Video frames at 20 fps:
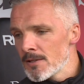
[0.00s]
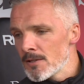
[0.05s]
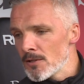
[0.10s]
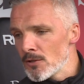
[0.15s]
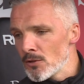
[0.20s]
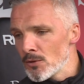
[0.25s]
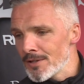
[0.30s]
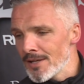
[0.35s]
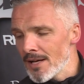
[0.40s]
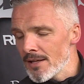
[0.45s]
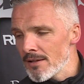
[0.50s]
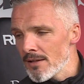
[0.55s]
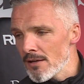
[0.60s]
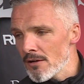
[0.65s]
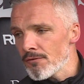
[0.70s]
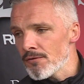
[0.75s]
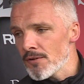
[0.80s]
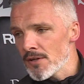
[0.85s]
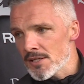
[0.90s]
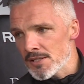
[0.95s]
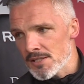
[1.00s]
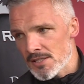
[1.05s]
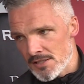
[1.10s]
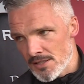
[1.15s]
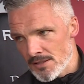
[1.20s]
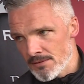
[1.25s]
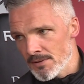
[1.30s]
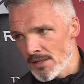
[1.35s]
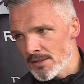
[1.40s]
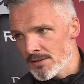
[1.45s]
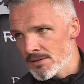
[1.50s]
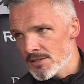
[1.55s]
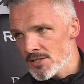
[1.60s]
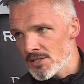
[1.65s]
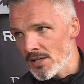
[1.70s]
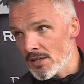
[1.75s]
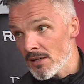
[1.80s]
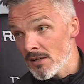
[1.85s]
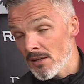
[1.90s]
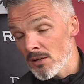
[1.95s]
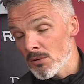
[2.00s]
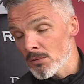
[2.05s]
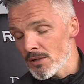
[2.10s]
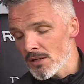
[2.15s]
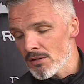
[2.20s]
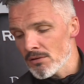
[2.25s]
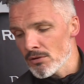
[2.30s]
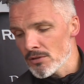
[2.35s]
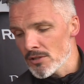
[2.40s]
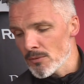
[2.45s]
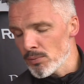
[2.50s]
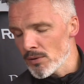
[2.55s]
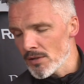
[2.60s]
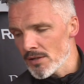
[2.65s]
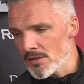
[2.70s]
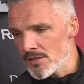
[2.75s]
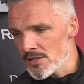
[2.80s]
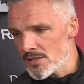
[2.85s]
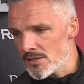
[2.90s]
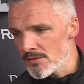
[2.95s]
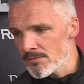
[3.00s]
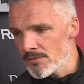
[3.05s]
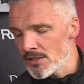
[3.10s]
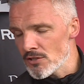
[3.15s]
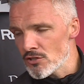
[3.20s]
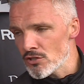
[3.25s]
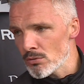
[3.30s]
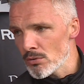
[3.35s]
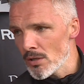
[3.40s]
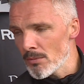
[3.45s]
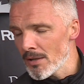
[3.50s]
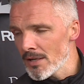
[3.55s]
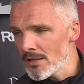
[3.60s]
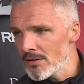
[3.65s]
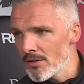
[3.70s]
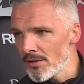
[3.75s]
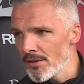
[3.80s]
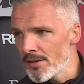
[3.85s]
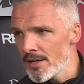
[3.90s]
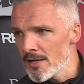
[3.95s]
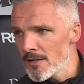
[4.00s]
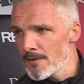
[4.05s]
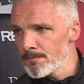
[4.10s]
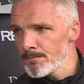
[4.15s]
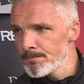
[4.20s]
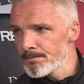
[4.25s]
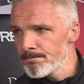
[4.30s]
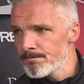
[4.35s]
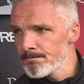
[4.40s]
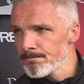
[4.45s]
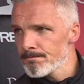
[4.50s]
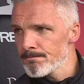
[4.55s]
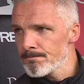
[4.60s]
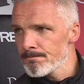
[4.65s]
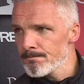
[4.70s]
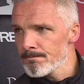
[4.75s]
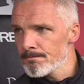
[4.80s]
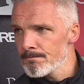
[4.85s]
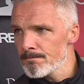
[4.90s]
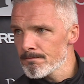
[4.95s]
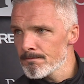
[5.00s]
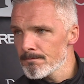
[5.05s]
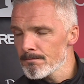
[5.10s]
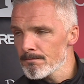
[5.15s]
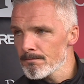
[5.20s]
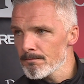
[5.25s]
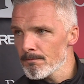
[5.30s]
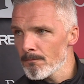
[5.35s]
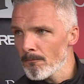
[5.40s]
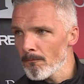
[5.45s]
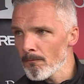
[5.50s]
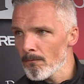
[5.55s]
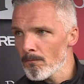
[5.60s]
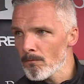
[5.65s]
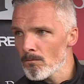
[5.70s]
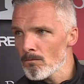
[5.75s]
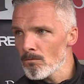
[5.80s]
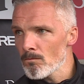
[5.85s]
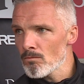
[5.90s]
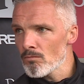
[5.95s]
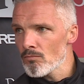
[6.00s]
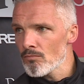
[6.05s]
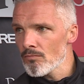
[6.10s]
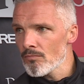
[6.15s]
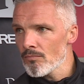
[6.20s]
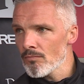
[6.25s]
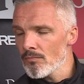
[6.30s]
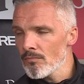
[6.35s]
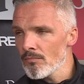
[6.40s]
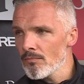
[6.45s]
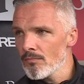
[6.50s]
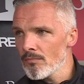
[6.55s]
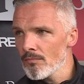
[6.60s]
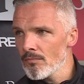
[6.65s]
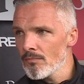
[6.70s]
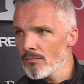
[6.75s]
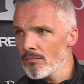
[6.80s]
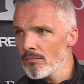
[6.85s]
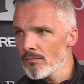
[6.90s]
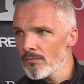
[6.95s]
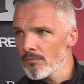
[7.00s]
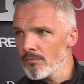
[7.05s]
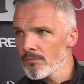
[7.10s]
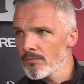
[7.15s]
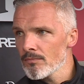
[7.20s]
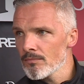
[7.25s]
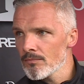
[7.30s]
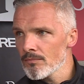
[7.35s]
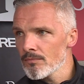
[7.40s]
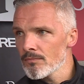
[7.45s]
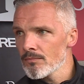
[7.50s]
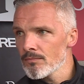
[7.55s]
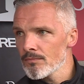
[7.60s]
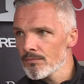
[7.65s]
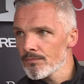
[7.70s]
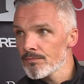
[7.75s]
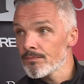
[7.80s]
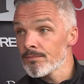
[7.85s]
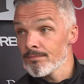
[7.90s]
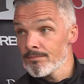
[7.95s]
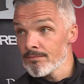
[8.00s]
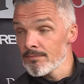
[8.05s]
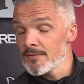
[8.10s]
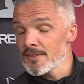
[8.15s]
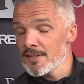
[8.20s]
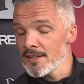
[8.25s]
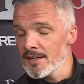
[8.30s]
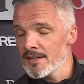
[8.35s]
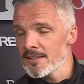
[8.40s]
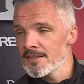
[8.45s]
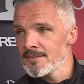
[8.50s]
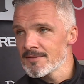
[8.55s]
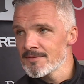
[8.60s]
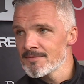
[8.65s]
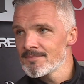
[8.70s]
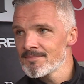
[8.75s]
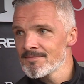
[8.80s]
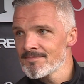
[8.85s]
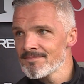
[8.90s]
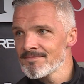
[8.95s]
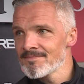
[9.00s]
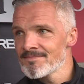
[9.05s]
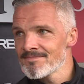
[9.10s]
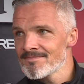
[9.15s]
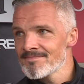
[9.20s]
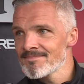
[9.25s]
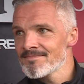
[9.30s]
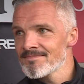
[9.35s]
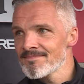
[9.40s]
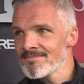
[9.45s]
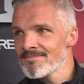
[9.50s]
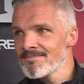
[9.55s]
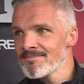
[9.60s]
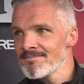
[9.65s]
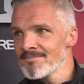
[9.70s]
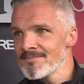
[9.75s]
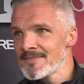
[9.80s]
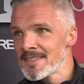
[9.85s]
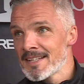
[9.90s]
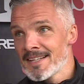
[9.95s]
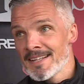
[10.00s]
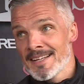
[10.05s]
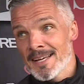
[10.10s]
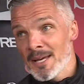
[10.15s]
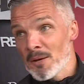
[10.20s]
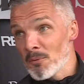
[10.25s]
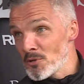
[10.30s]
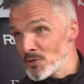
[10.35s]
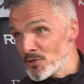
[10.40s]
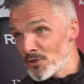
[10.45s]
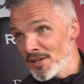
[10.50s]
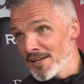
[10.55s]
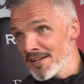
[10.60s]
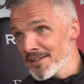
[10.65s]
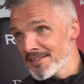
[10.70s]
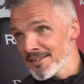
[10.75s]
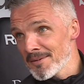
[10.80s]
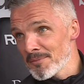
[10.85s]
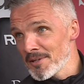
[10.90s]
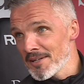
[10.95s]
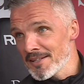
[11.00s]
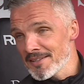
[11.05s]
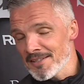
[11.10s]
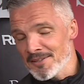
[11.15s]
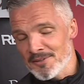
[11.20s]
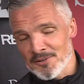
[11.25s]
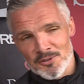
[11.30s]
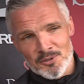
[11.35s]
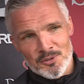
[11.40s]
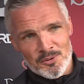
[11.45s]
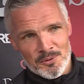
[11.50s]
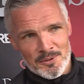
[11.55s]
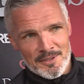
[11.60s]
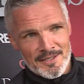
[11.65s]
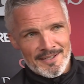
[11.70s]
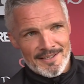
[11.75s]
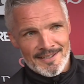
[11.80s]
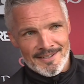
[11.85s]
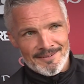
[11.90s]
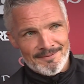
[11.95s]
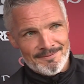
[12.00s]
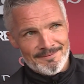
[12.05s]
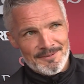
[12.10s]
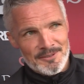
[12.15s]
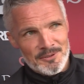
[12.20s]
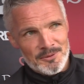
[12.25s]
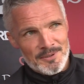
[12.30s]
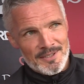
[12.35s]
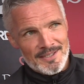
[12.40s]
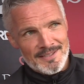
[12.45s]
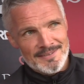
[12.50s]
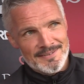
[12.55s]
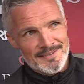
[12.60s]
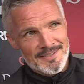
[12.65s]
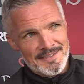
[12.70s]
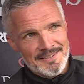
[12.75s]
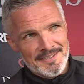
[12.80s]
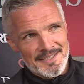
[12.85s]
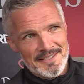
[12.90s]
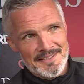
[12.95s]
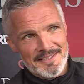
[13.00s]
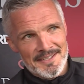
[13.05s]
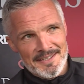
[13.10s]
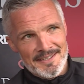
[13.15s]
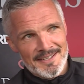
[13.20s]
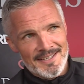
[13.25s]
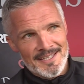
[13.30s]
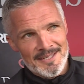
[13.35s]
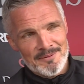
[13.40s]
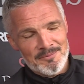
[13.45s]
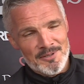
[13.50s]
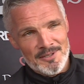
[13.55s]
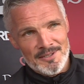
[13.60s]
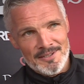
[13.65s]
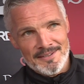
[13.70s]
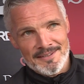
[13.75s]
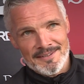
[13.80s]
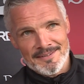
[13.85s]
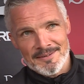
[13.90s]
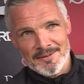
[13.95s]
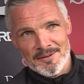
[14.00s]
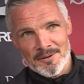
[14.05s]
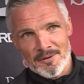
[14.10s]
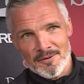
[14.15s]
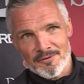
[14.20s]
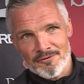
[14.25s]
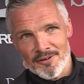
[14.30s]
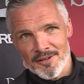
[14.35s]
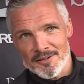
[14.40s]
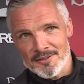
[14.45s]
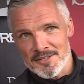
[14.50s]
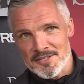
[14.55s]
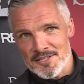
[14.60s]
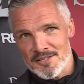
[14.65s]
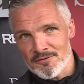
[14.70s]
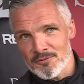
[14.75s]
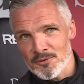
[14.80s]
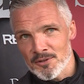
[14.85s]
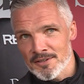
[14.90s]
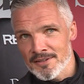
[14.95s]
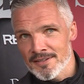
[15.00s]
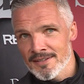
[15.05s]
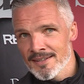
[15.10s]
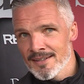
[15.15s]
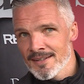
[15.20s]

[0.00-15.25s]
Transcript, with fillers: you know, get in their faces and, and stick it out. And I thought the players, each to a man, done that. Just um, on a personal level for you, it was your first home league match in charge as manager. How did that feel? It was great. I mean, I didn't know. Uh, you know, at the end of the game, you're like, it felt as if we'd